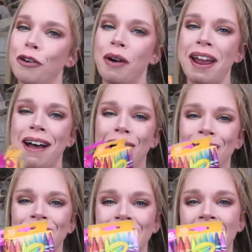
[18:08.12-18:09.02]

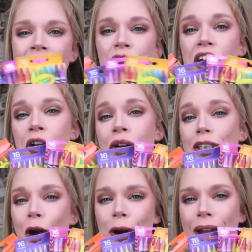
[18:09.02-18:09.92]
crayons, and every year at
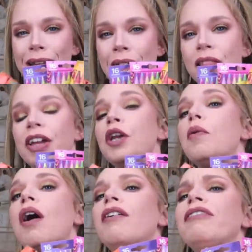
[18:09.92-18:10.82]
Target, they do
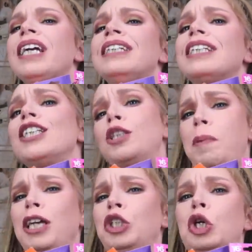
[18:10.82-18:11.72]
all of these
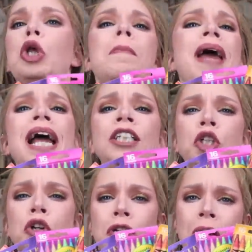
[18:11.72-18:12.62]
special
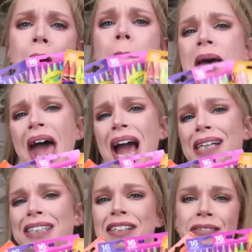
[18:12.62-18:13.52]
magical
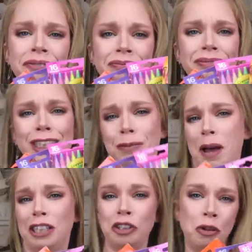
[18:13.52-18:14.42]
packs of
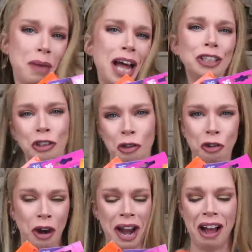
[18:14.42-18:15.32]
special magical
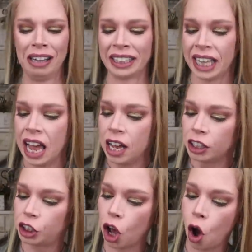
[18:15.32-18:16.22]
crayons.
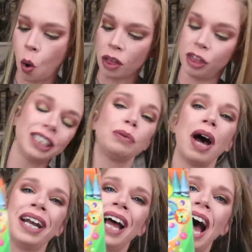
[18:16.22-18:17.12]
So this one